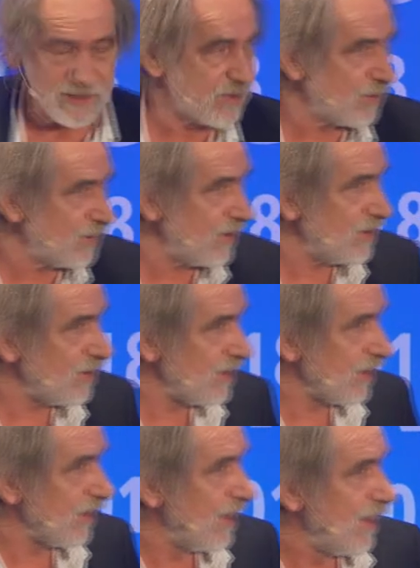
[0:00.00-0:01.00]
the European
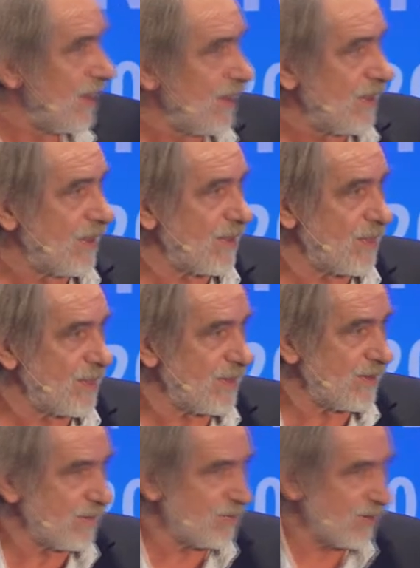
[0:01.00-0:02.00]
Union uh,
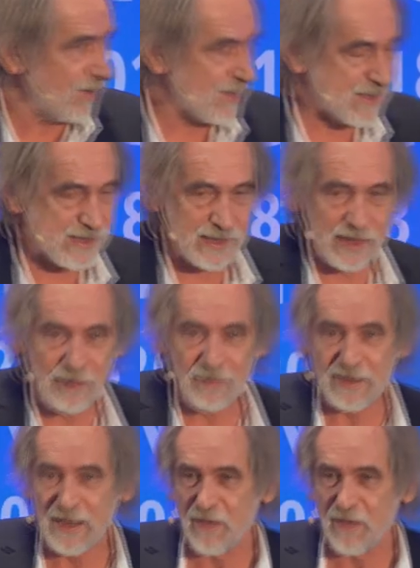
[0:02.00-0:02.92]
brought this law, and